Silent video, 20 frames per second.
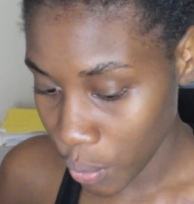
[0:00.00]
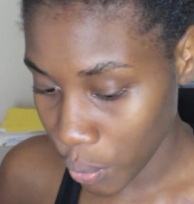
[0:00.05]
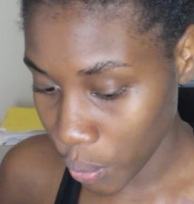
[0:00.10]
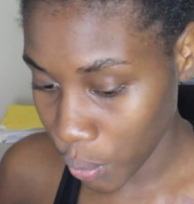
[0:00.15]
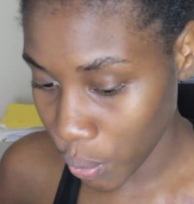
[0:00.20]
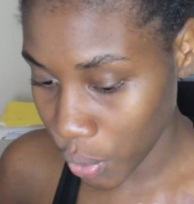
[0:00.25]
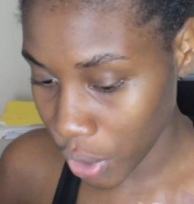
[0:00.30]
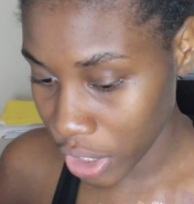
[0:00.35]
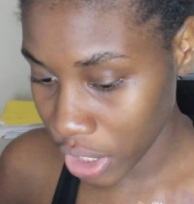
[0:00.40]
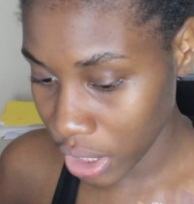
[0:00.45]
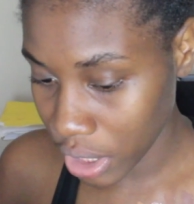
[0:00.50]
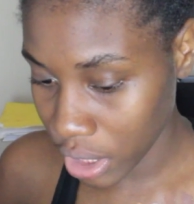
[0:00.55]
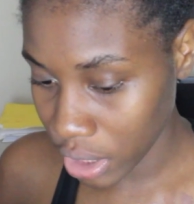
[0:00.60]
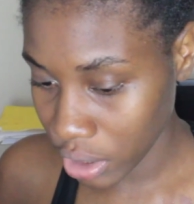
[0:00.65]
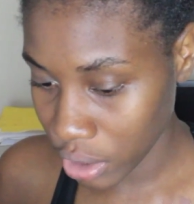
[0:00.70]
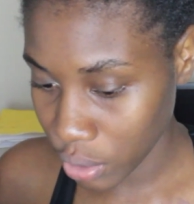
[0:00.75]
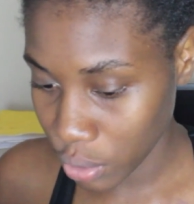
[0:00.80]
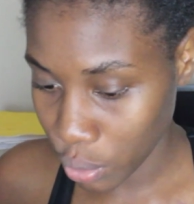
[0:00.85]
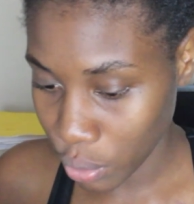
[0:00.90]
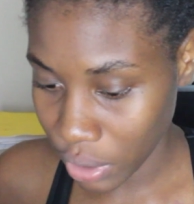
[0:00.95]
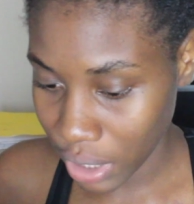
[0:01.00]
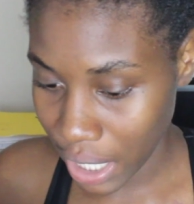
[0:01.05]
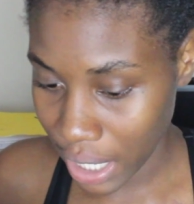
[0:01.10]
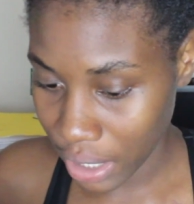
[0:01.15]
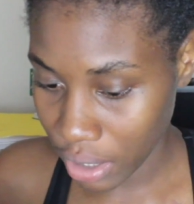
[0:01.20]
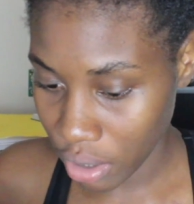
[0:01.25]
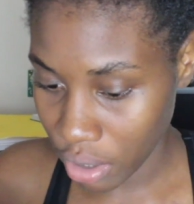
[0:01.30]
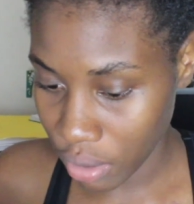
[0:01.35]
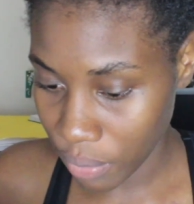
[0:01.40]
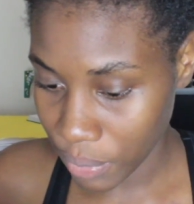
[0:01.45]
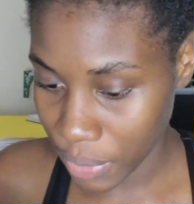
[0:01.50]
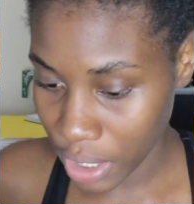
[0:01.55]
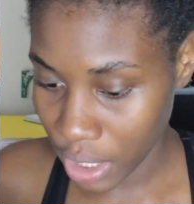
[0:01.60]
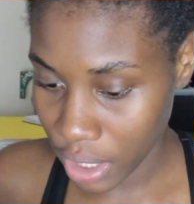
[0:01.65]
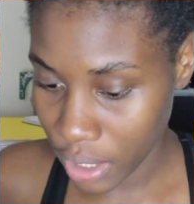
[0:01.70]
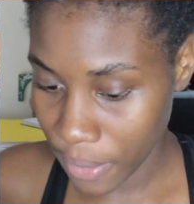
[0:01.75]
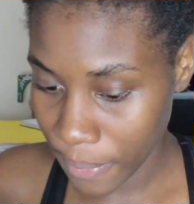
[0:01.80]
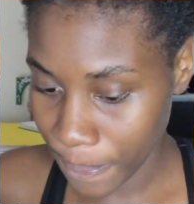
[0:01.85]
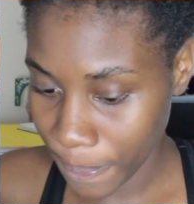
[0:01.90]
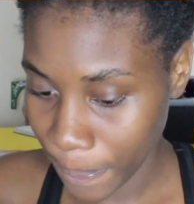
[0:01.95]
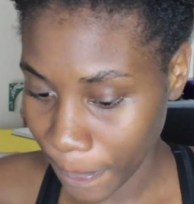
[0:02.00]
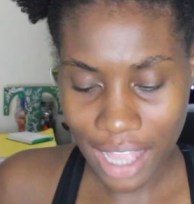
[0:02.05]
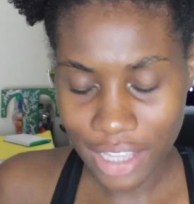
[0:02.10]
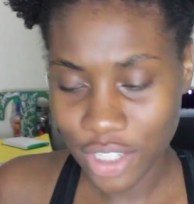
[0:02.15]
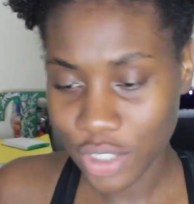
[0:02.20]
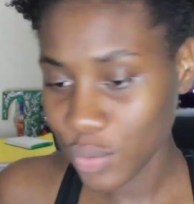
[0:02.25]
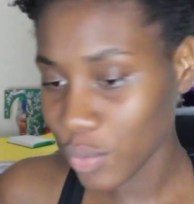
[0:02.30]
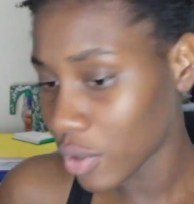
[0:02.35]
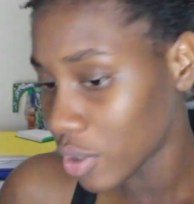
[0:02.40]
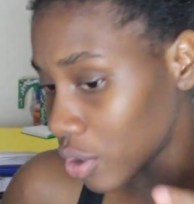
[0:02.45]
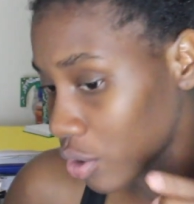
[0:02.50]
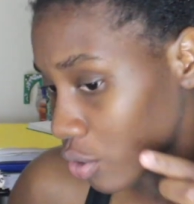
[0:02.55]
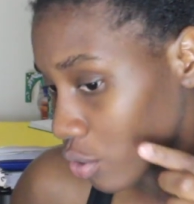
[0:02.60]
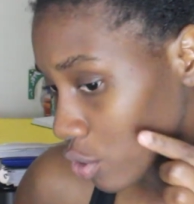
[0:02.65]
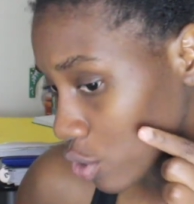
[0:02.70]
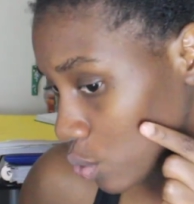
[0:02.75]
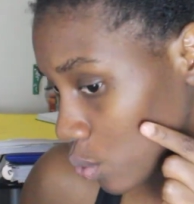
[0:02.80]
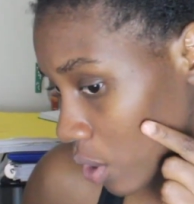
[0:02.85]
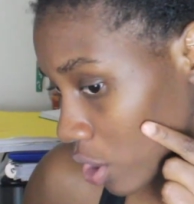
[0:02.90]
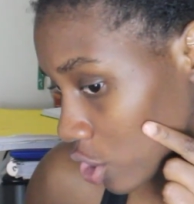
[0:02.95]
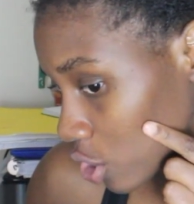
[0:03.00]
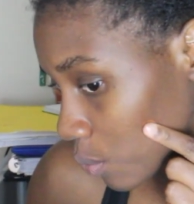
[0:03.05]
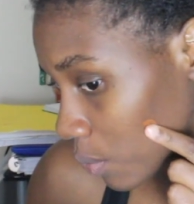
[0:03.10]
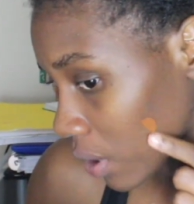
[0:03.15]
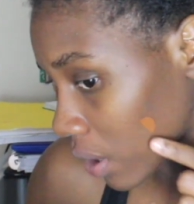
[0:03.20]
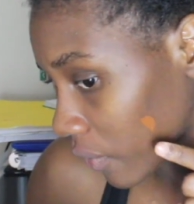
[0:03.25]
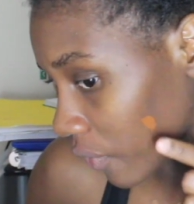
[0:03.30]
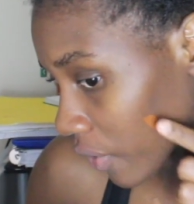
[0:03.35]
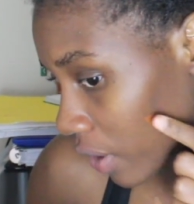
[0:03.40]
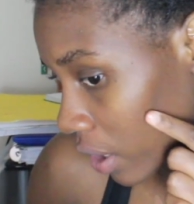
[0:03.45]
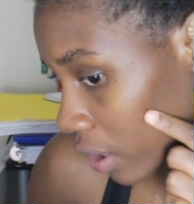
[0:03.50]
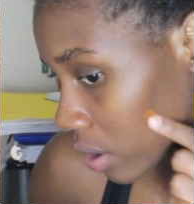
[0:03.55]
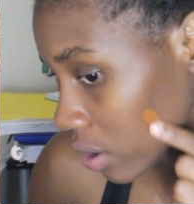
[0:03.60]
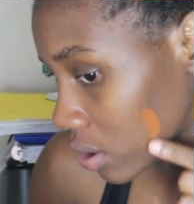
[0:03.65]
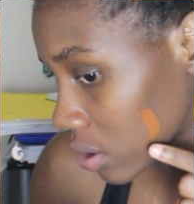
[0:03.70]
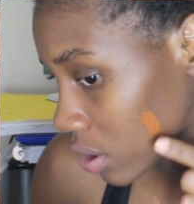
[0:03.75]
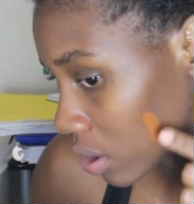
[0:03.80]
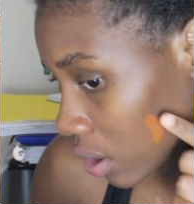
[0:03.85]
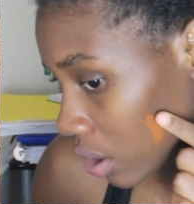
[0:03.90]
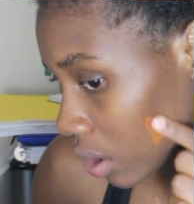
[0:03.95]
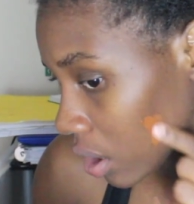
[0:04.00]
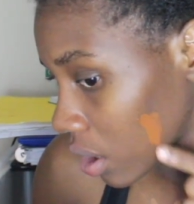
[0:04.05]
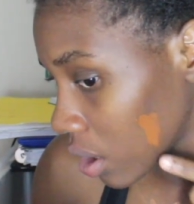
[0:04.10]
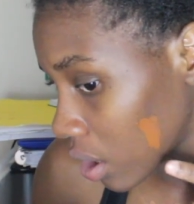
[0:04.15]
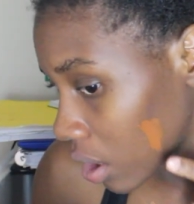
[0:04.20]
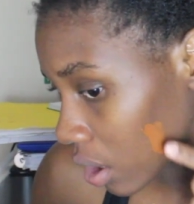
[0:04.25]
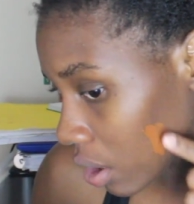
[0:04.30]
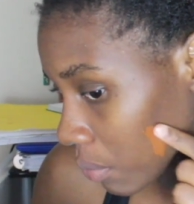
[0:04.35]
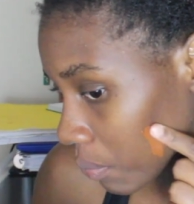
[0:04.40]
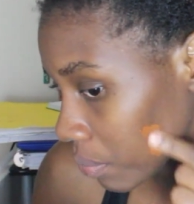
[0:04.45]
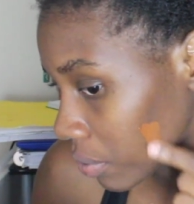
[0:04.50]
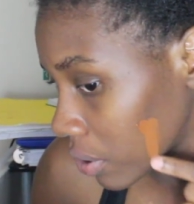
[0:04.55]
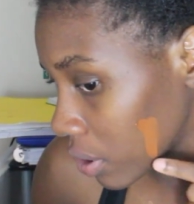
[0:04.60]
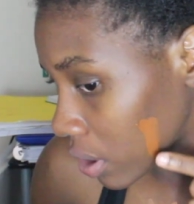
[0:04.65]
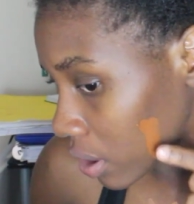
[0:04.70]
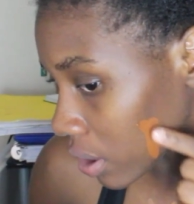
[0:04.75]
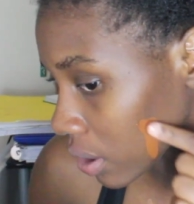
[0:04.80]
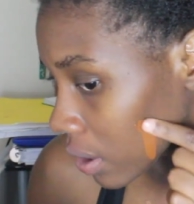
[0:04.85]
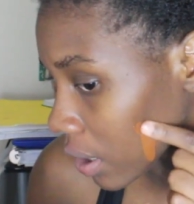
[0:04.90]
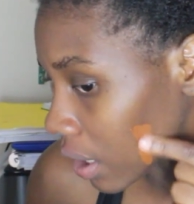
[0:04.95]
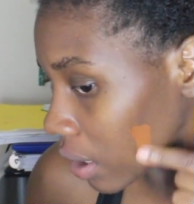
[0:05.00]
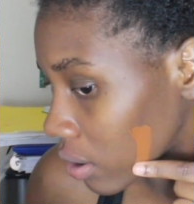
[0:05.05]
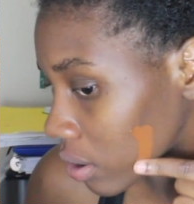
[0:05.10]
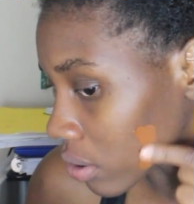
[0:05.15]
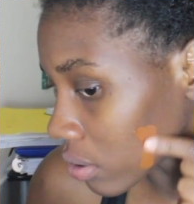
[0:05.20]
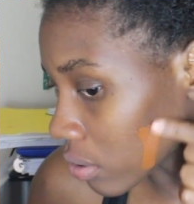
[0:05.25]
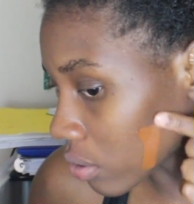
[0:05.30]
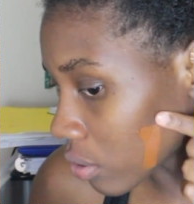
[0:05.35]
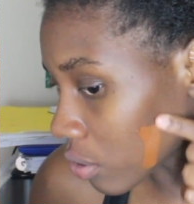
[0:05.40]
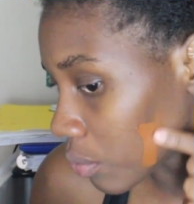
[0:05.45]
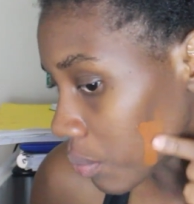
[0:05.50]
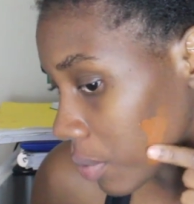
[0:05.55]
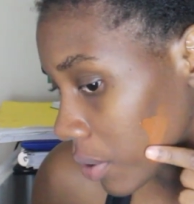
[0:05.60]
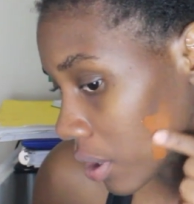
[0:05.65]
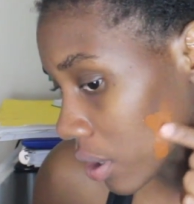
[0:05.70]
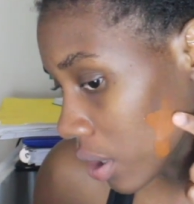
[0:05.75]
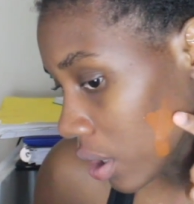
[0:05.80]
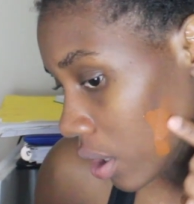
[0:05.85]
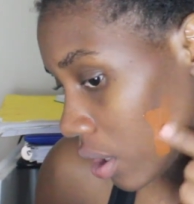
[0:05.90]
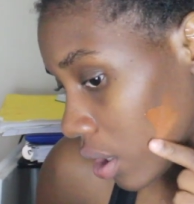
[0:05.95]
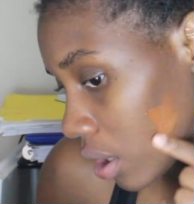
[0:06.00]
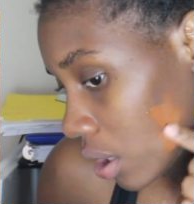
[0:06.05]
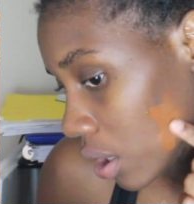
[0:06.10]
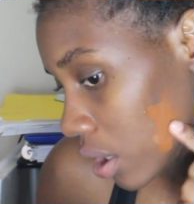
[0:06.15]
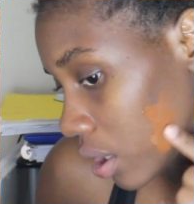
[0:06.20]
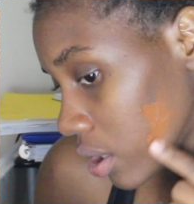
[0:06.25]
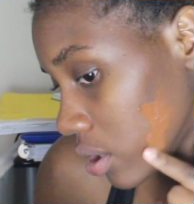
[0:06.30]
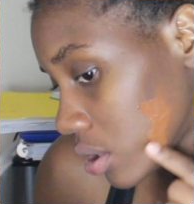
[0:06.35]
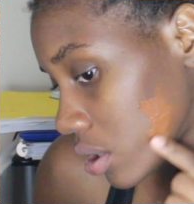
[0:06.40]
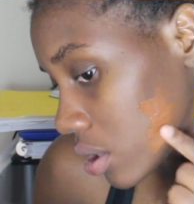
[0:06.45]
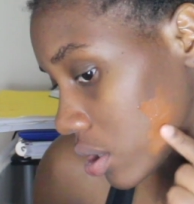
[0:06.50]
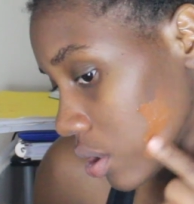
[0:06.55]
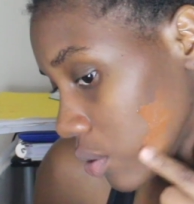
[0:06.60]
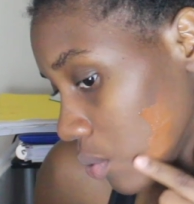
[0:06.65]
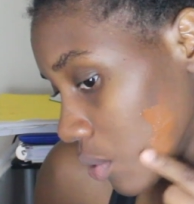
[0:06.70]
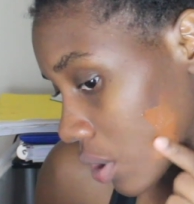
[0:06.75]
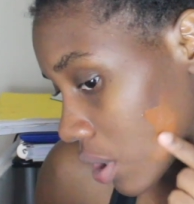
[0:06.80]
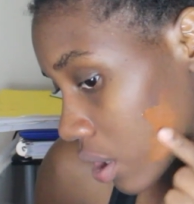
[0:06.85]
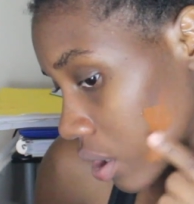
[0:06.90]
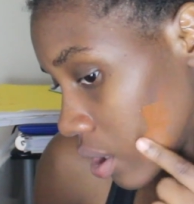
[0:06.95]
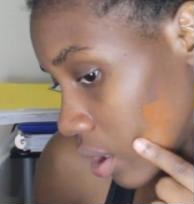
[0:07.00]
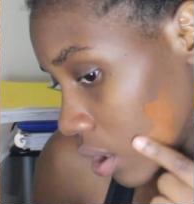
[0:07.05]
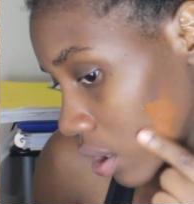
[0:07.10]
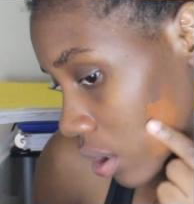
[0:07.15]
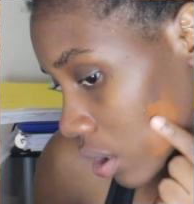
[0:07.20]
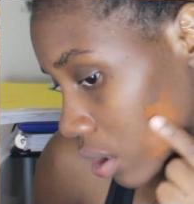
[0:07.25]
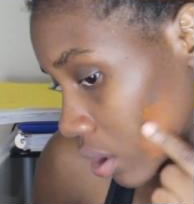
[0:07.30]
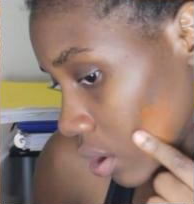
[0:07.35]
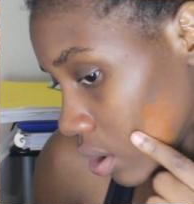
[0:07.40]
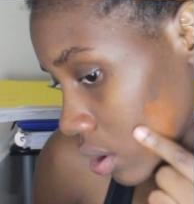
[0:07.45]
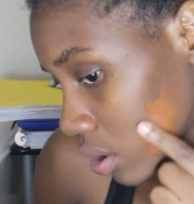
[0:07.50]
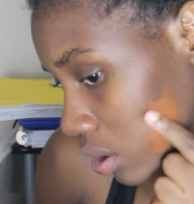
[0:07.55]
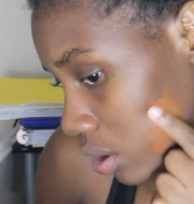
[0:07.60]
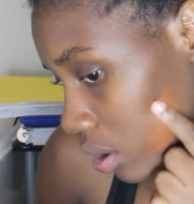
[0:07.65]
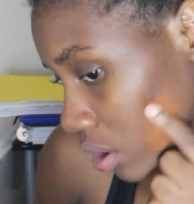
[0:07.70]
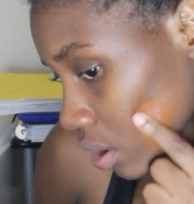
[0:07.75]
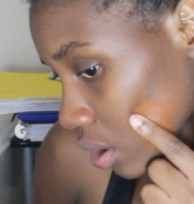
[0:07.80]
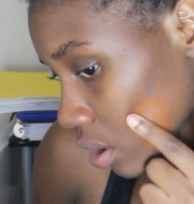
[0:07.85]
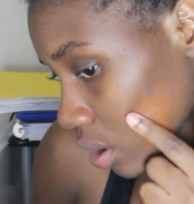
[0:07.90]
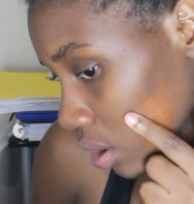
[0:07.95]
running a little light on me. I just wanna do a swatch on my face and blend it out a little bit and see what it does.